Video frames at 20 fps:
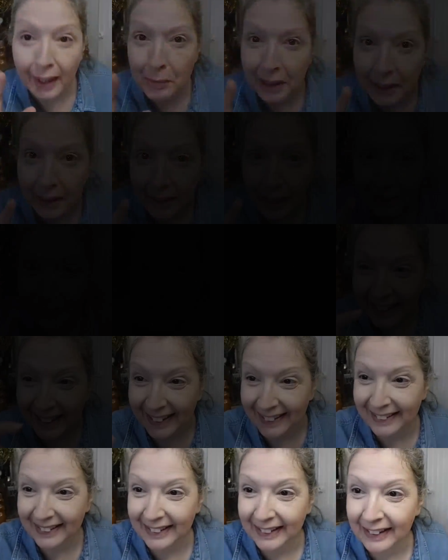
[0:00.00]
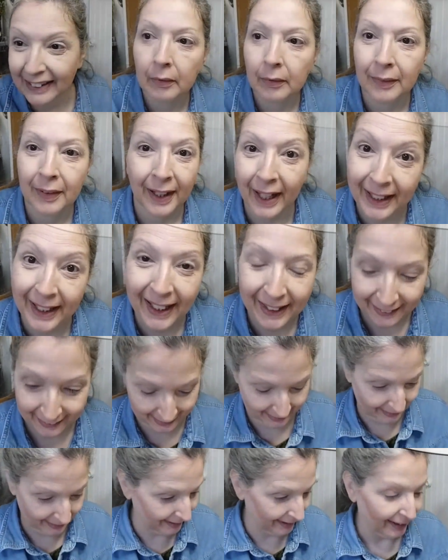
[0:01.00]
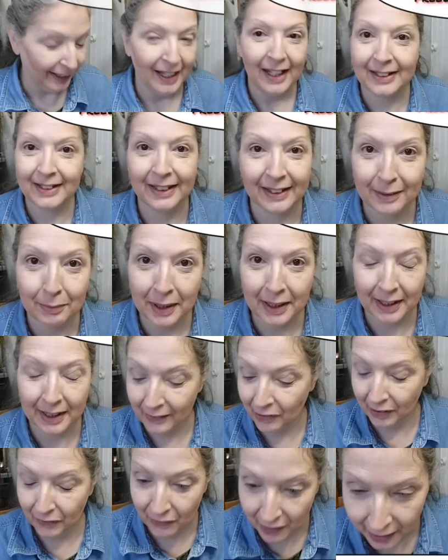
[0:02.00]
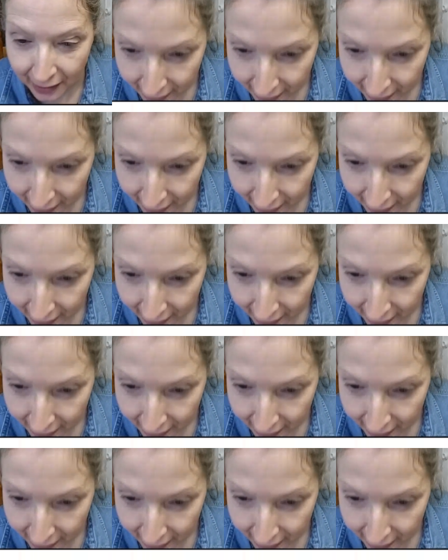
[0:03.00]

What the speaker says: gonna get that. I got it. See, to me, that stuff is like,